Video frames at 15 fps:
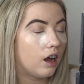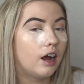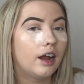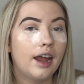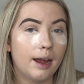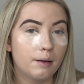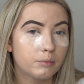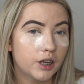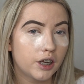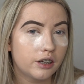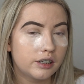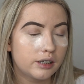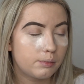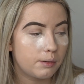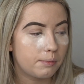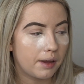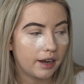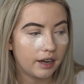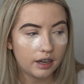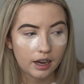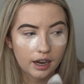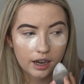I am going to be
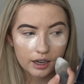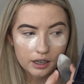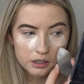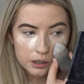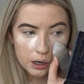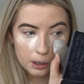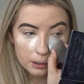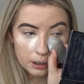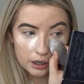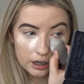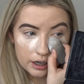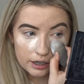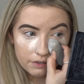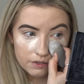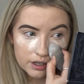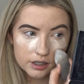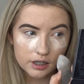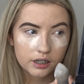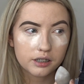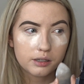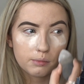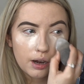baking, so I'm going to leave this
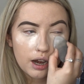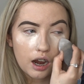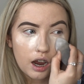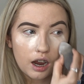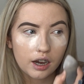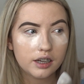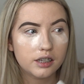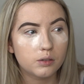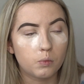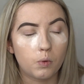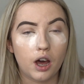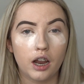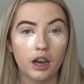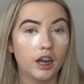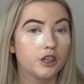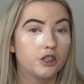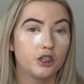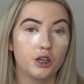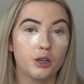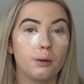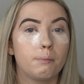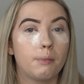under my eyes while I
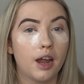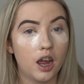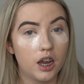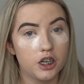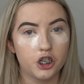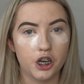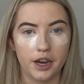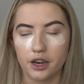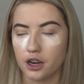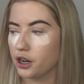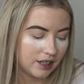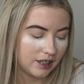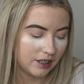do my eyeshadow.